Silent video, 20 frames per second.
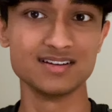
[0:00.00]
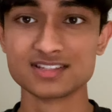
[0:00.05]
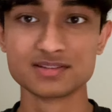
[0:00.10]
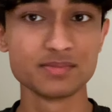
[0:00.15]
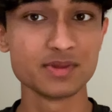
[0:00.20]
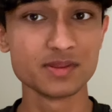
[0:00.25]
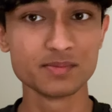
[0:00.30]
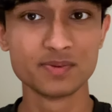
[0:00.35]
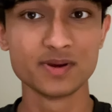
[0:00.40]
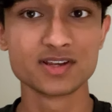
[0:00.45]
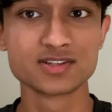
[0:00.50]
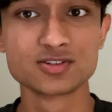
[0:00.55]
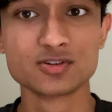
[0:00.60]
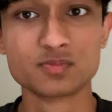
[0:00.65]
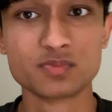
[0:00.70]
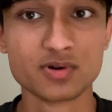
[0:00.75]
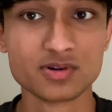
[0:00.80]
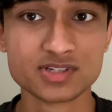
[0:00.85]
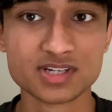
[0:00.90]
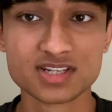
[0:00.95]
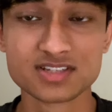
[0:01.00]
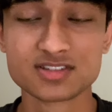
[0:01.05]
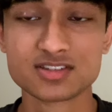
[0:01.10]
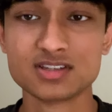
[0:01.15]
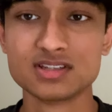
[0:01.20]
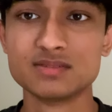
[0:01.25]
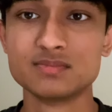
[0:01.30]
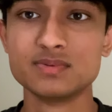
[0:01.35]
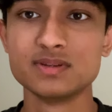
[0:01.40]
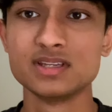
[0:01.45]
other personal projects
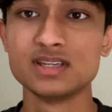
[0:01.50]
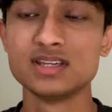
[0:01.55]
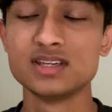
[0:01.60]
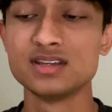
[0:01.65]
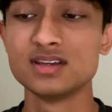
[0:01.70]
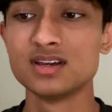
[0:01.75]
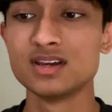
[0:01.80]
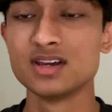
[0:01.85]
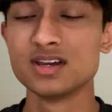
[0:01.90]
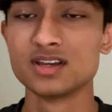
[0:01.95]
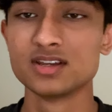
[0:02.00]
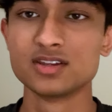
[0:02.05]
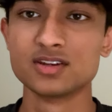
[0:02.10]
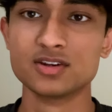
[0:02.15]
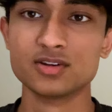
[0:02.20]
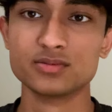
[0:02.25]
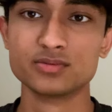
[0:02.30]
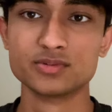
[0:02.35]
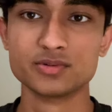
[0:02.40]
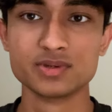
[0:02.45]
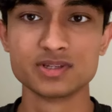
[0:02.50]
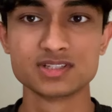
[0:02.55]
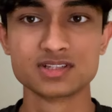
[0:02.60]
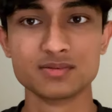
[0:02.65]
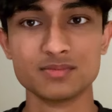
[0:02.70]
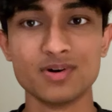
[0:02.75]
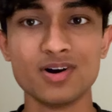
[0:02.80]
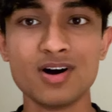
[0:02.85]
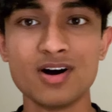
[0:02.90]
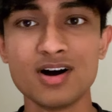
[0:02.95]
could be, doing
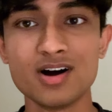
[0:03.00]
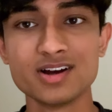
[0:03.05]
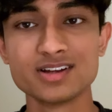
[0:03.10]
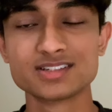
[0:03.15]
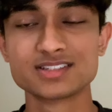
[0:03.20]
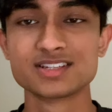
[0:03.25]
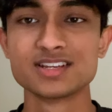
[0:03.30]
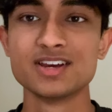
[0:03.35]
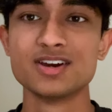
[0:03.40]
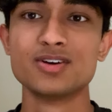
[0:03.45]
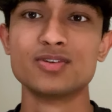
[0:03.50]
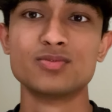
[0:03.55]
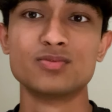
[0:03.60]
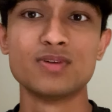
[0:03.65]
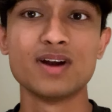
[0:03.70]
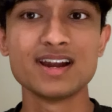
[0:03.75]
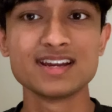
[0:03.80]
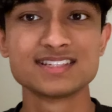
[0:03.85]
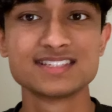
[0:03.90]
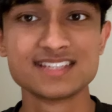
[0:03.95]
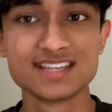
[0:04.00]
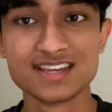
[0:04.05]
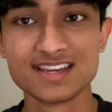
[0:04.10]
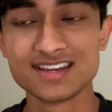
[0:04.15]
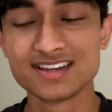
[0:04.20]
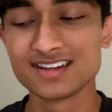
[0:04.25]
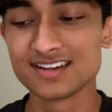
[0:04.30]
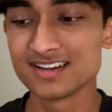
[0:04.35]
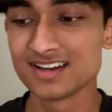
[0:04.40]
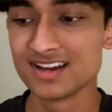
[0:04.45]
some art,
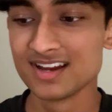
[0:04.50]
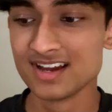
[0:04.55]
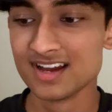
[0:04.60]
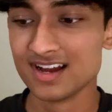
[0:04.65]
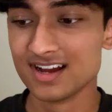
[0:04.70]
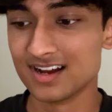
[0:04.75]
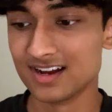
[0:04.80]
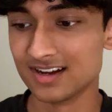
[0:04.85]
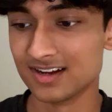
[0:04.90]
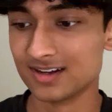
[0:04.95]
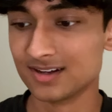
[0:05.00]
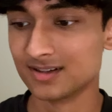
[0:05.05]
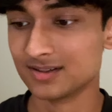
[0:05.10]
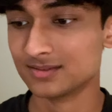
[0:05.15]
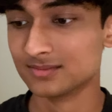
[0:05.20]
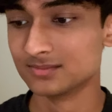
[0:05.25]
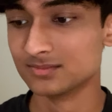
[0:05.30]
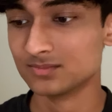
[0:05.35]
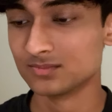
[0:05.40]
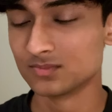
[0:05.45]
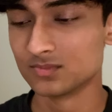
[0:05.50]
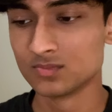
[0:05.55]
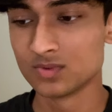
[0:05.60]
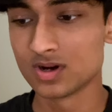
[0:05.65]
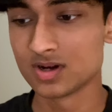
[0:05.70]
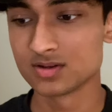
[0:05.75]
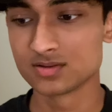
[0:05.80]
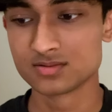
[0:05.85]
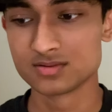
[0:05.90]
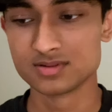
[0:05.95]
writing.
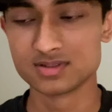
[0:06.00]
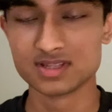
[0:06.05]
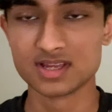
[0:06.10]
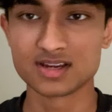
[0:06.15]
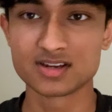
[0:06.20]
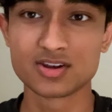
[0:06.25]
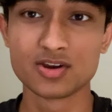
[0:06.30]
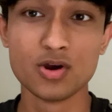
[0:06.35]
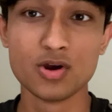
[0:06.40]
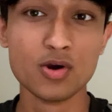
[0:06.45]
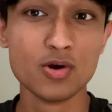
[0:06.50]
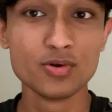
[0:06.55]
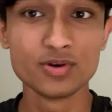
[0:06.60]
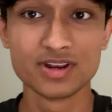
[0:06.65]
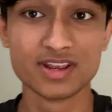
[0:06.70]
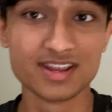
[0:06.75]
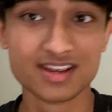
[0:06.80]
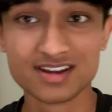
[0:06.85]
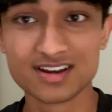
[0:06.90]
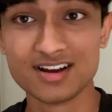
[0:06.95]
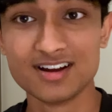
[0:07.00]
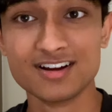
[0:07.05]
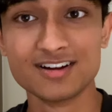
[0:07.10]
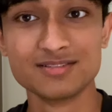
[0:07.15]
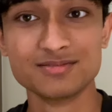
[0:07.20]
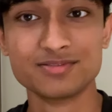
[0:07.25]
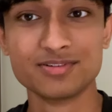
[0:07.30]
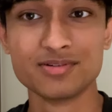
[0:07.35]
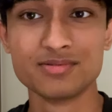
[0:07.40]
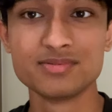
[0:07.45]
What else was there? Coding.
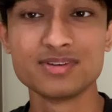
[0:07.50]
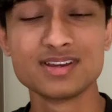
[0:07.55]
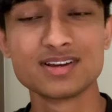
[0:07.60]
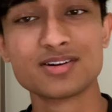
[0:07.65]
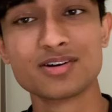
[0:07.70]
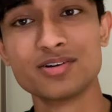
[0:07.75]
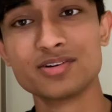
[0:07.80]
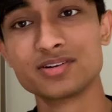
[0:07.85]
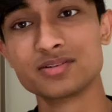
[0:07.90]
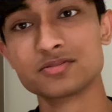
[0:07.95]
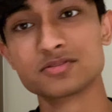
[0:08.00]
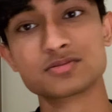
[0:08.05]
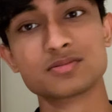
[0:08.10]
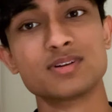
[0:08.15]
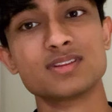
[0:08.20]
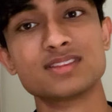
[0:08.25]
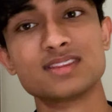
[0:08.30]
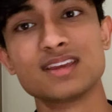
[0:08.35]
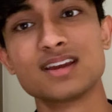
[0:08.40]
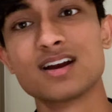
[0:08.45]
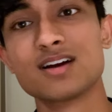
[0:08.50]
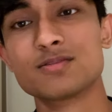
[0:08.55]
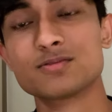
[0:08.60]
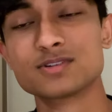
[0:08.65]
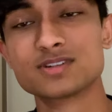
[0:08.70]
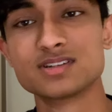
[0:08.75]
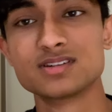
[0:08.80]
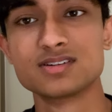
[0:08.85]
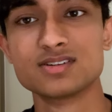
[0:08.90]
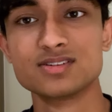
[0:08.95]
For me, coding was one thing I
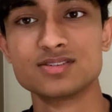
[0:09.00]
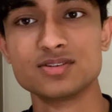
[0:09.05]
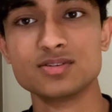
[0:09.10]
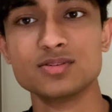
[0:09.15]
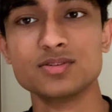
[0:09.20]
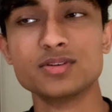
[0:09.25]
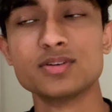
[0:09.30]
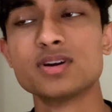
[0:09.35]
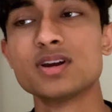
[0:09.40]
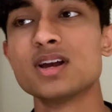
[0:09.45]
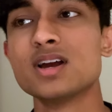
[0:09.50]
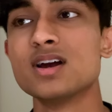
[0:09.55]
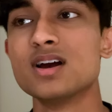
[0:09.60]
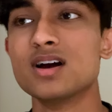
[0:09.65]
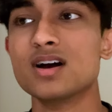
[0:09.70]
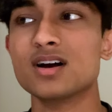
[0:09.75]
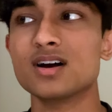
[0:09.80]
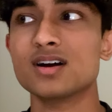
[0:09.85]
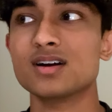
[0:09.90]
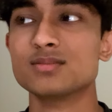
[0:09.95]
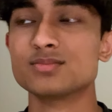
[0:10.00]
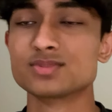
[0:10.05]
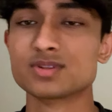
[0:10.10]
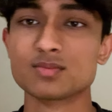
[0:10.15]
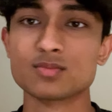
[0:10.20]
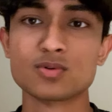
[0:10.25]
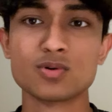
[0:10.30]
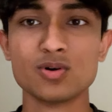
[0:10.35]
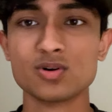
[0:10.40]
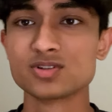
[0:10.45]
wanted to do.
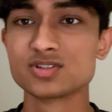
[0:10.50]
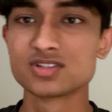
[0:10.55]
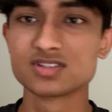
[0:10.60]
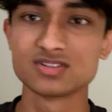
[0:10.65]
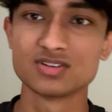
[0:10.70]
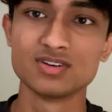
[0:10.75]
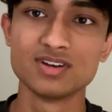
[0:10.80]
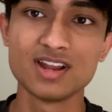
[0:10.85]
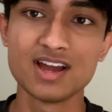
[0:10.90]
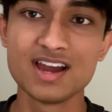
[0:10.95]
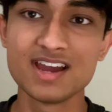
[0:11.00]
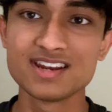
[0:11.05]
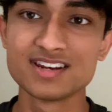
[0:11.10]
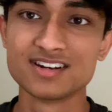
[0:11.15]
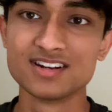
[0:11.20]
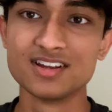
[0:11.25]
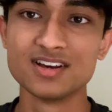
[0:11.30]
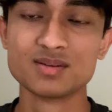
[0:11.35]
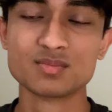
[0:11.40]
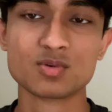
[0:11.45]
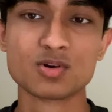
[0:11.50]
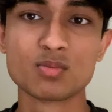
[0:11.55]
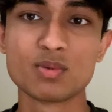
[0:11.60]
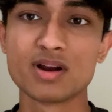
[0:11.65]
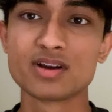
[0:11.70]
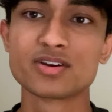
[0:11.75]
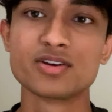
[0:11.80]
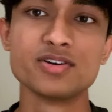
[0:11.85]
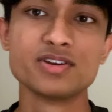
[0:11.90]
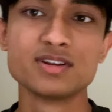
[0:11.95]
Some courses online and learn more
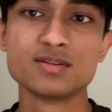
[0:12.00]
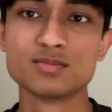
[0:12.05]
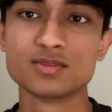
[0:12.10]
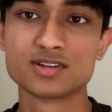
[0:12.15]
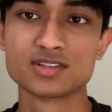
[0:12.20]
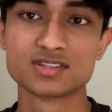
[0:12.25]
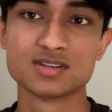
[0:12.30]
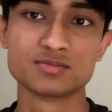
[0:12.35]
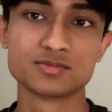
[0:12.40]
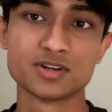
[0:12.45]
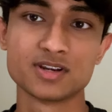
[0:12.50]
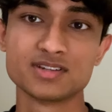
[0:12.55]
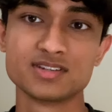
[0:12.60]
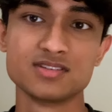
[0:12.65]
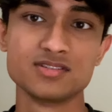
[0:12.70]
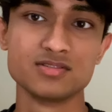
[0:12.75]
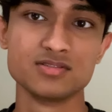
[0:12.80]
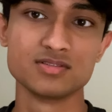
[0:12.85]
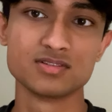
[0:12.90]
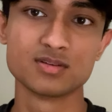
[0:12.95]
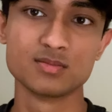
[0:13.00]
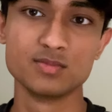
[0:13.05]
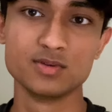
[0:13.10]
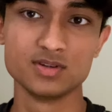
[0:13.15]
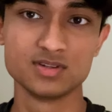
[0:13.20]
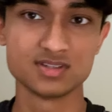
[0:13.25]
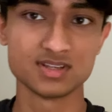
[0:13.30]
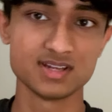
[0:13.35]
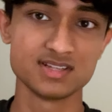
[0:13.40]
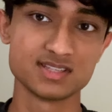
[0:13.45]
about coding, because I'm trying to do
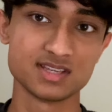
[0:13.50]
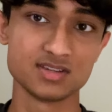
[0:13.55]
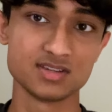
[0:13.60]
computer science at